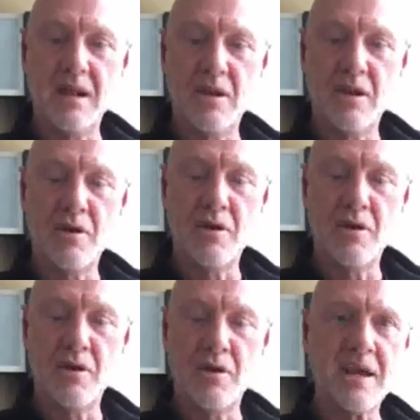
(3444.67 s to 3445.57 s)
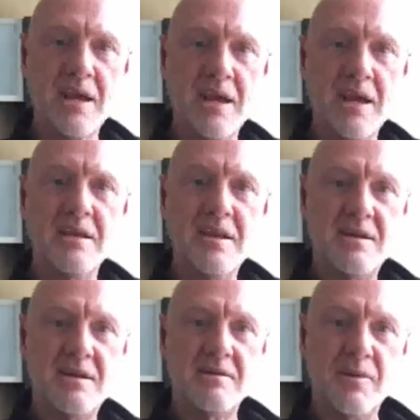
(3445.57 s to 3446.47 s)
let alone a guy running
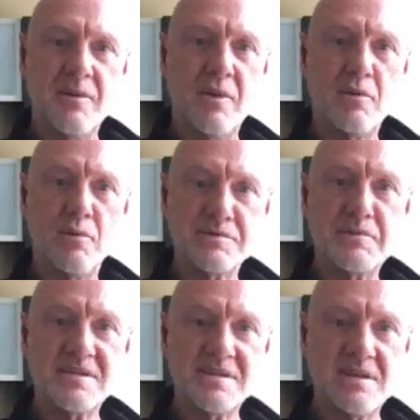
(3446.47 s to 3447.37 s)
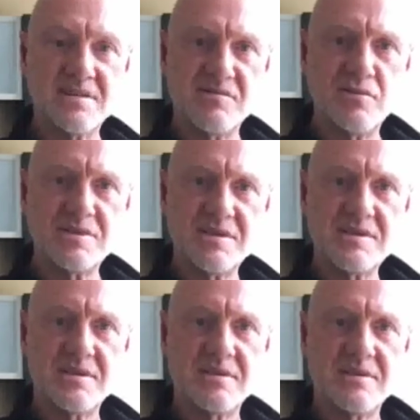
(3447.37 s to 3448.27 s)
one of the world's best sales
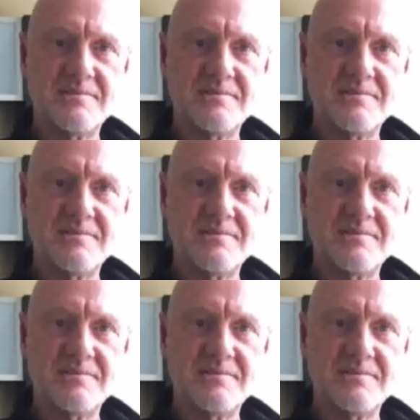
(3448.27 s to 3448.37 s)
forces.